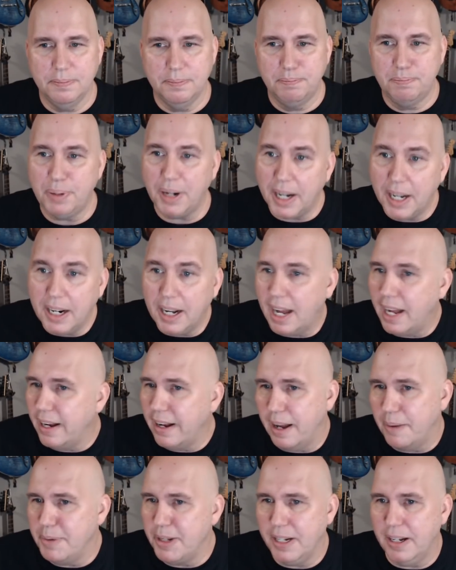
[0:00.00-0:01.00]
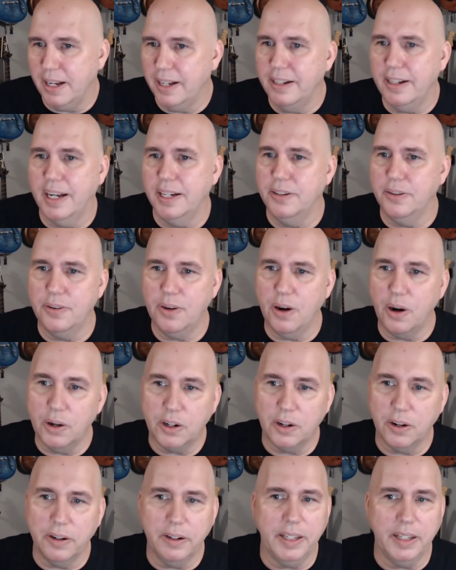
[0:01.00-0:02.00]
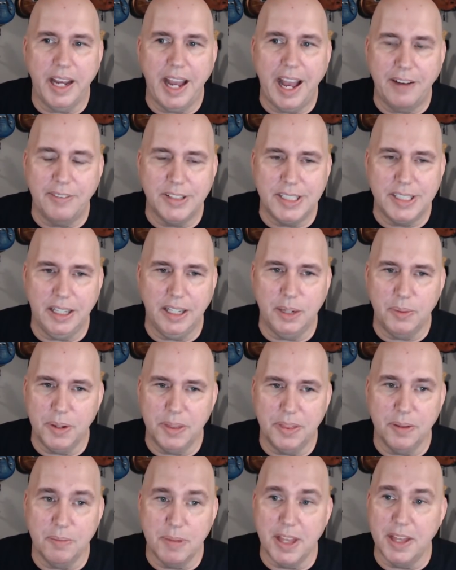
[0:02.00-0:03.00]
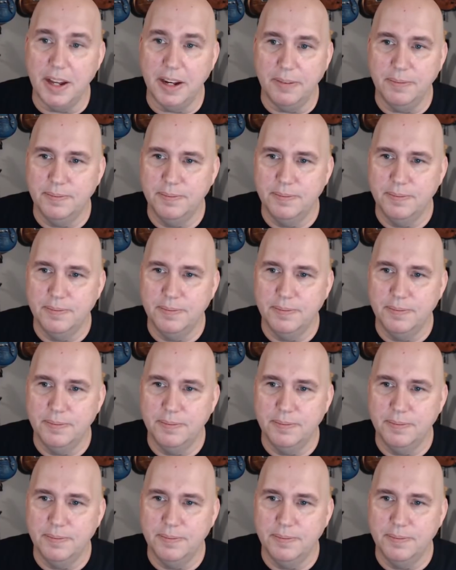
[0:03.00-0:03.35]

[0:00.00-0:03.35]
but I, I mean, I, I don't currently have a Tele with them in it.